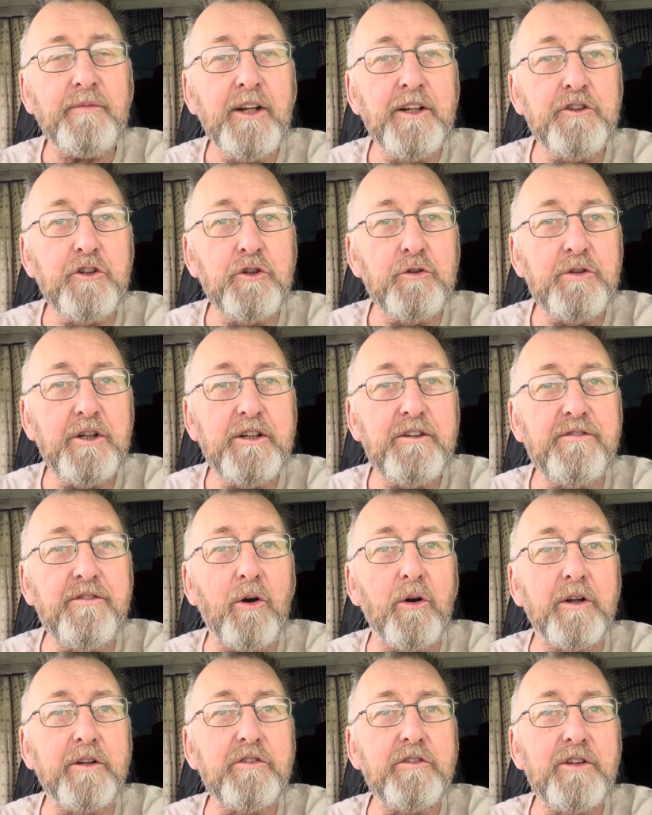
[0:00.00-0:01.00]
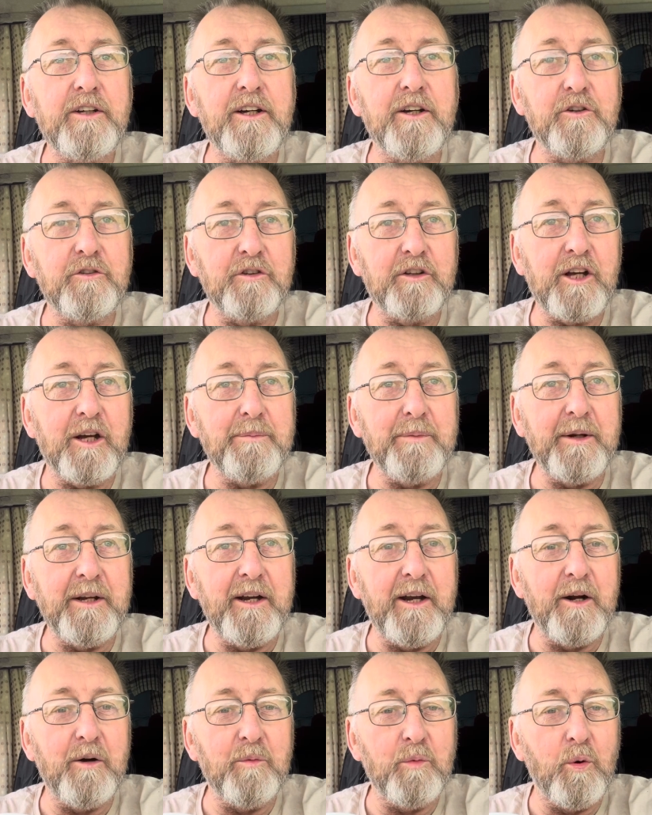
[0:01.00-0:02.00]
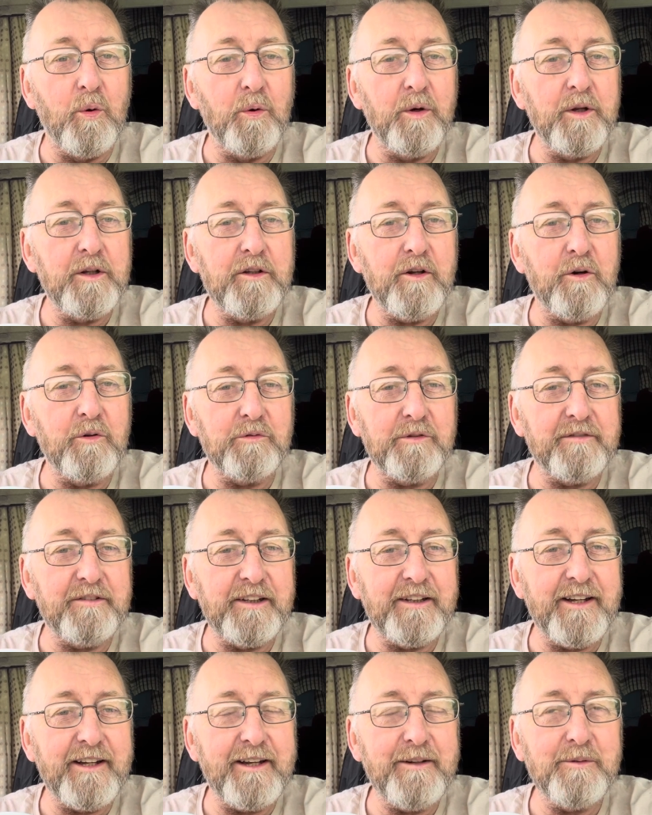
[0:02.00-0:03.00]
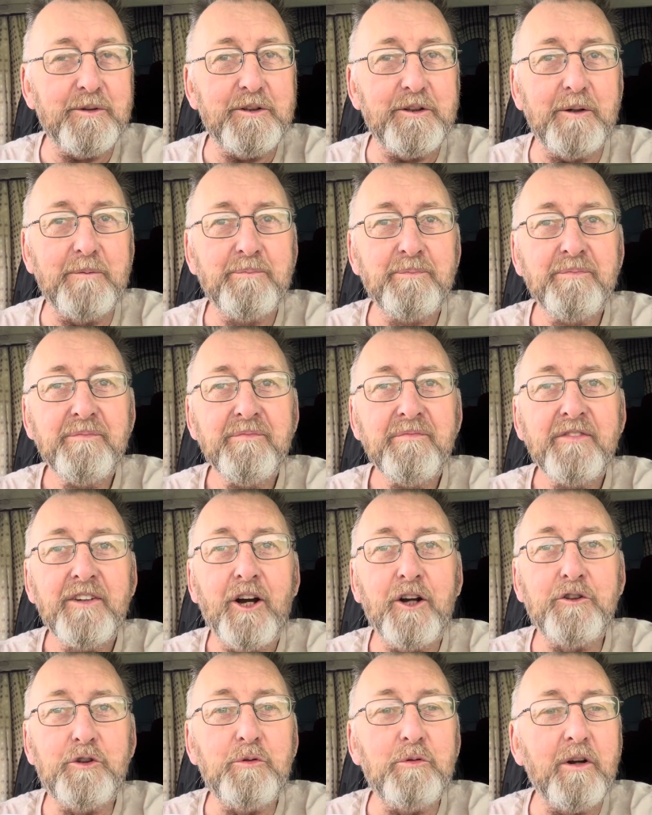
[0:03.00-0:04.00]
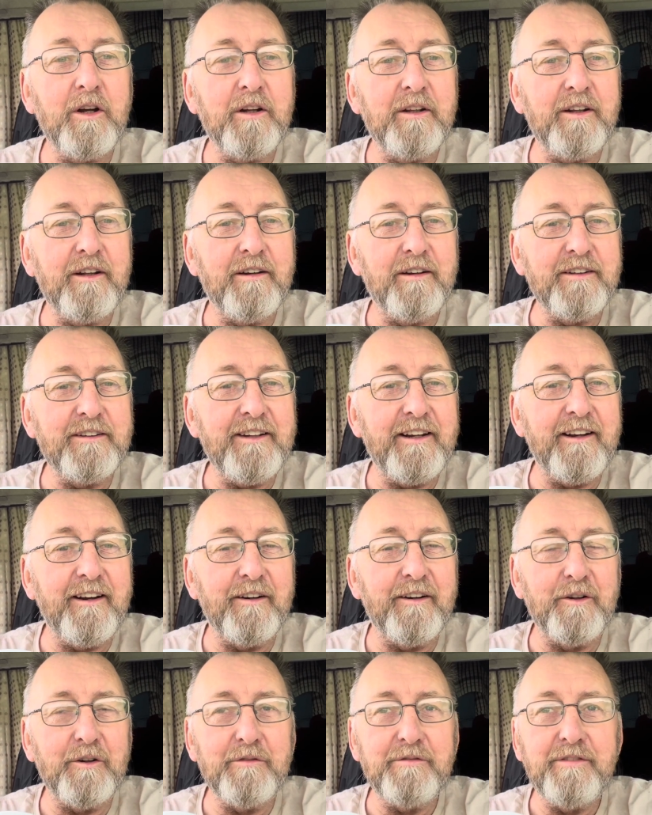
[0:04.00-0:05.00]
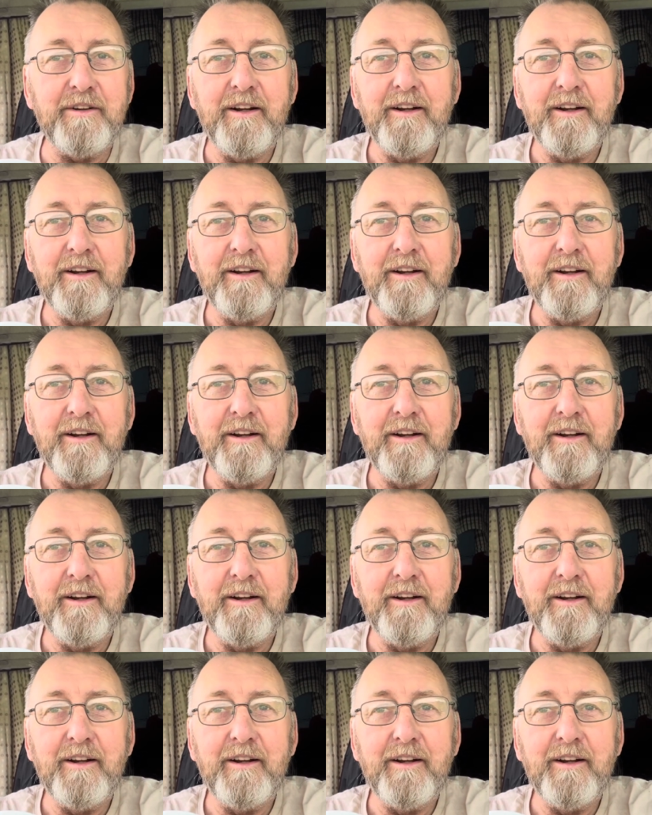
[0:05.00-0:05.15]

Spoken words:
And you'd need volunteers to come in and help walk the dogs every day, wouldn't you? I do like the idea of